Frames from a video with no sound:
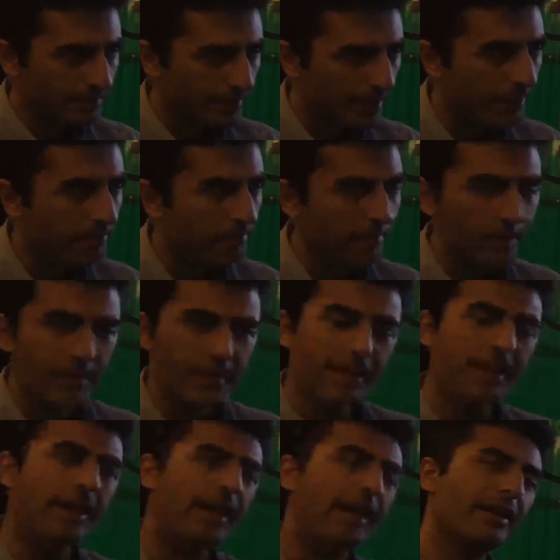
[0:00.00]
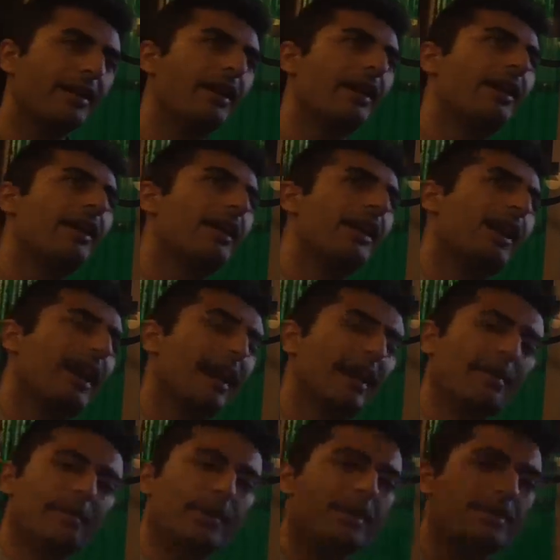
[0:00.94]
Yep. Yeah.
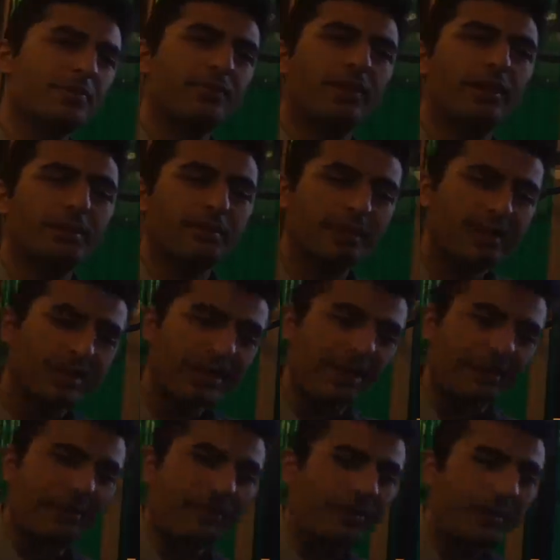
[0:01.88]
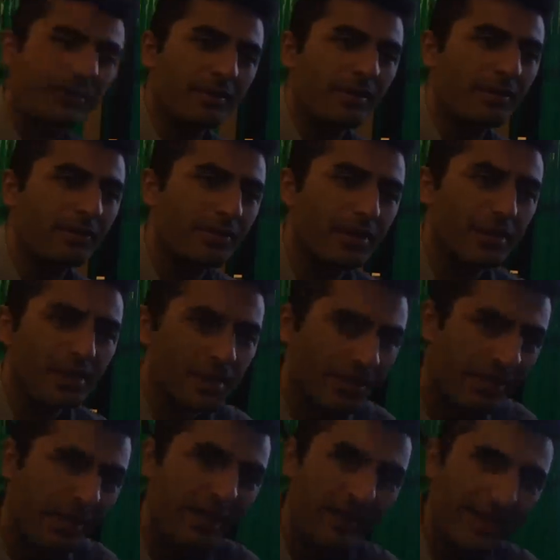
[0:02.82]
It's funny because like the first
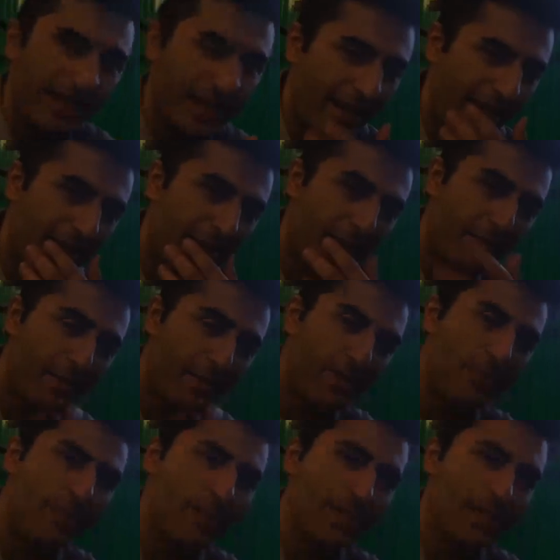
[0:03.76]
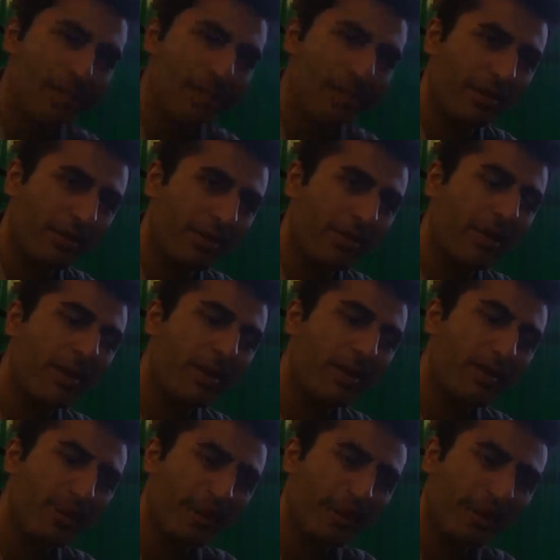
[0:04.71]
the first part that I wanted to talk
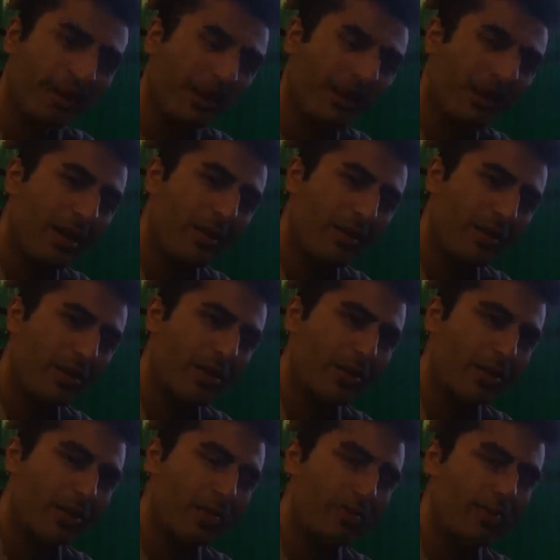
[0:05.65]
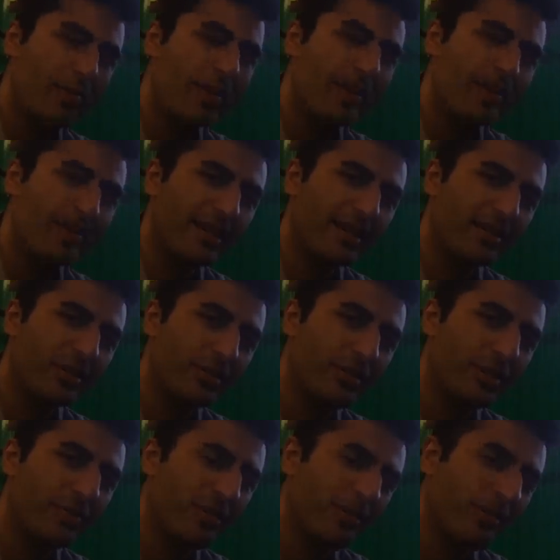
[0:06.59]
about was just to break it down to
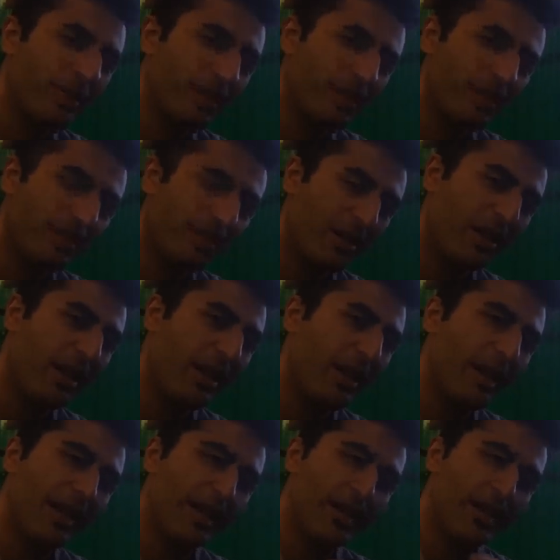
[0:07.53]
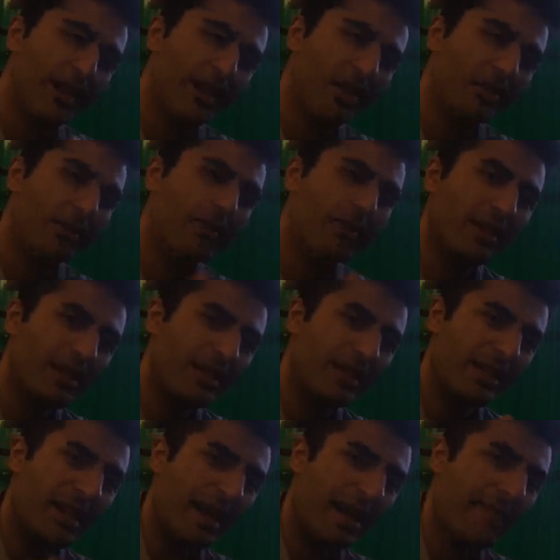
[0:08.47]
people based on not only things
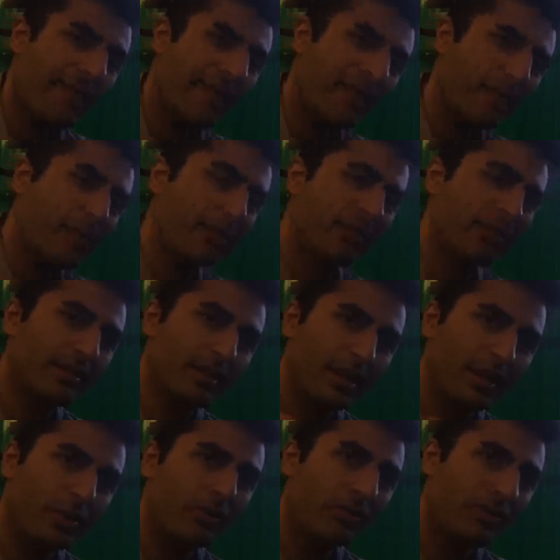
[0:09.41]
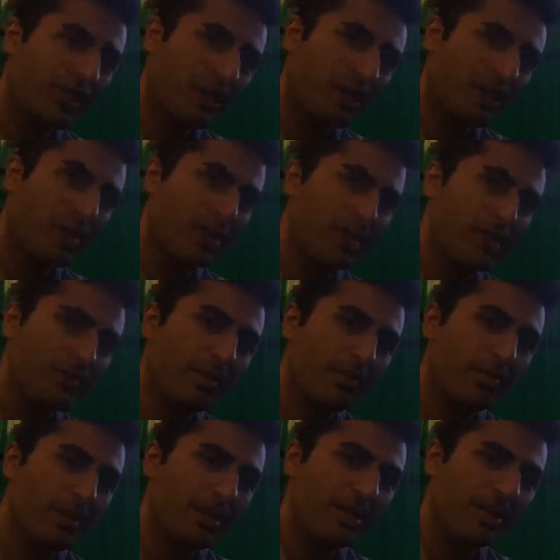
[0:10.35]
that I felt like over the years,
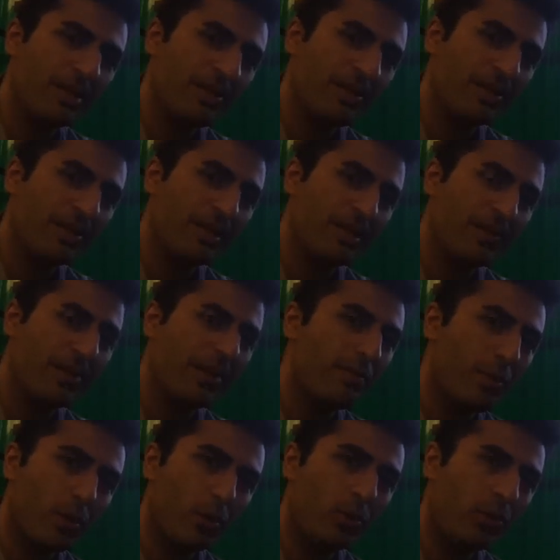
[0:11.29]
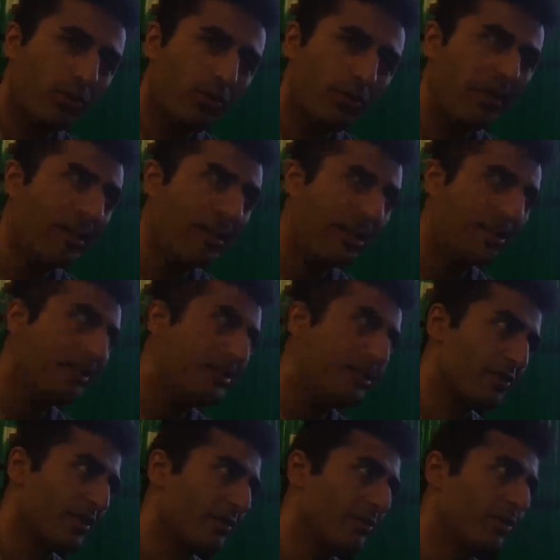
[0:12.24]
but based on things that people who've been in the
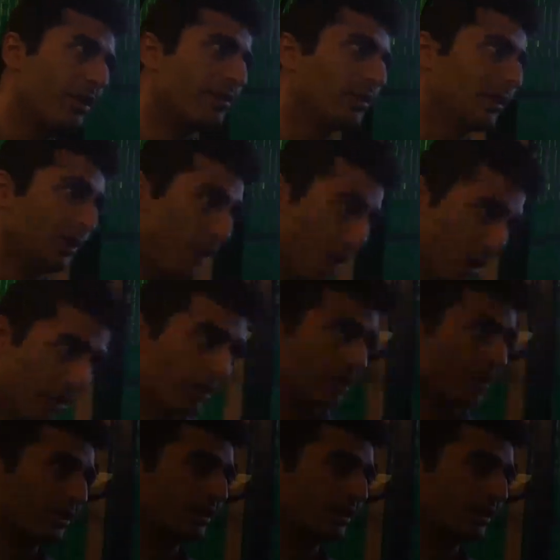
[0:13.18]
industry for even longer,